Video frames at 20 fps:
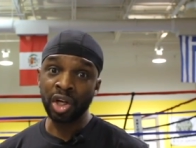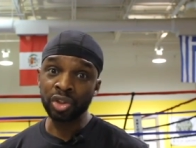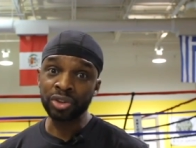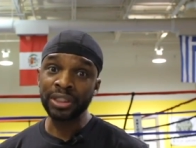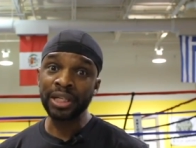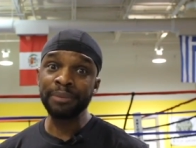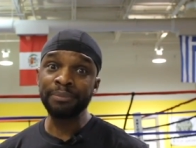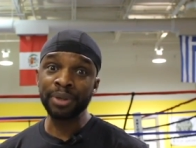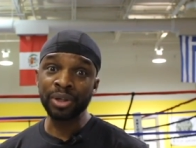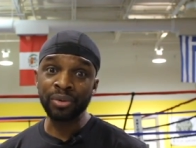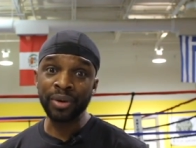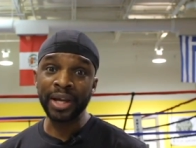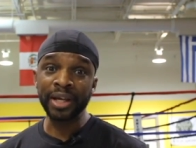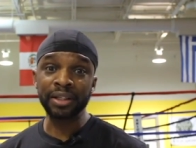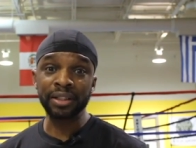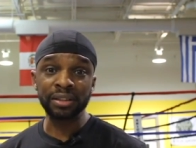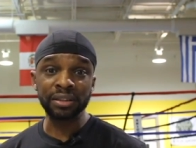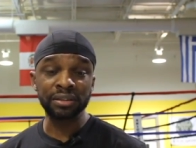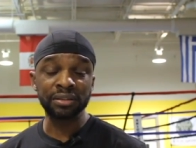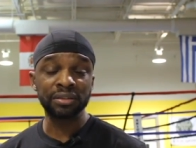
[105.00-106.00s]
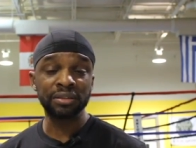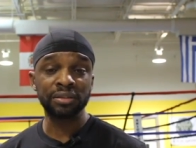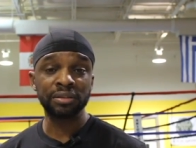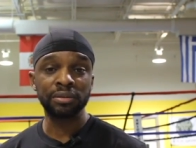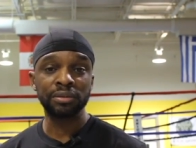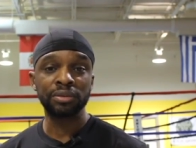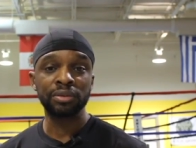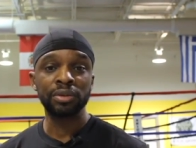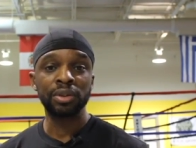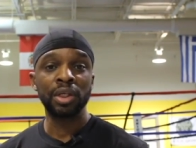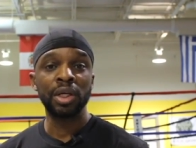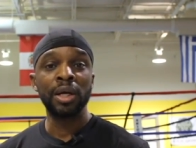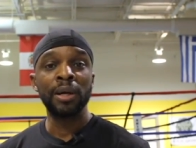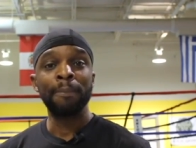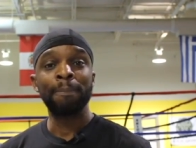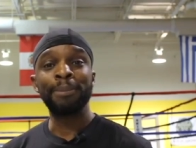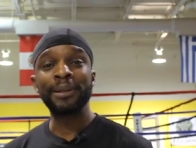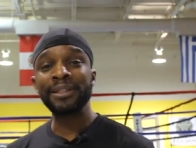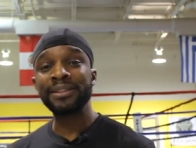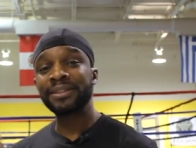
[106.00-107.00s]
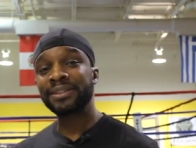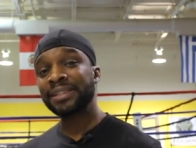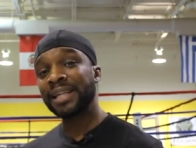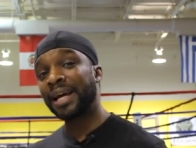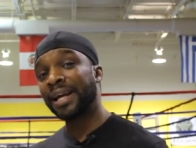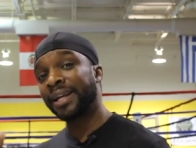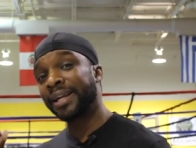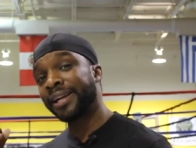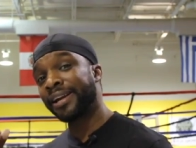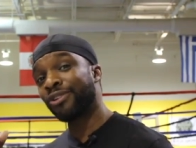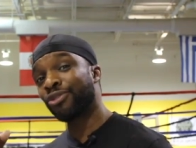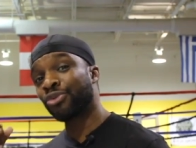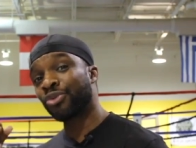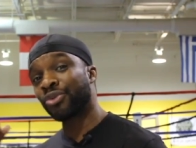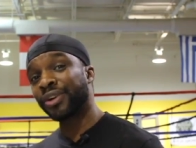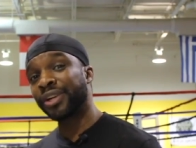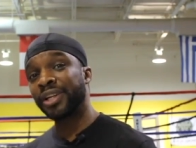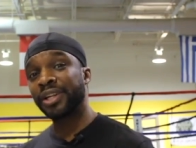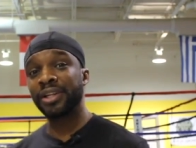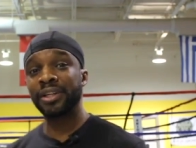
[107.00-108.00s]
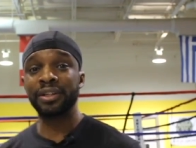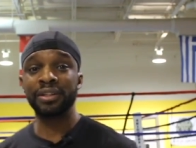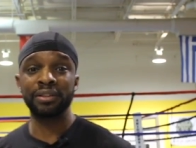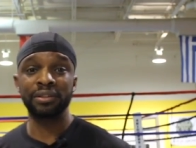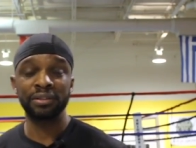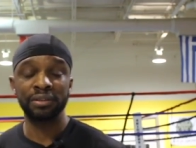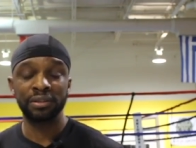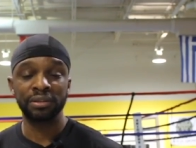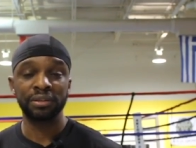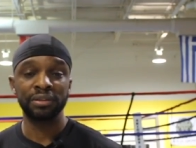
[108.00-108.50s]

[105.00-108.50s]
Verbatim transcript: it's all Dave McGregor. But inside of that ring,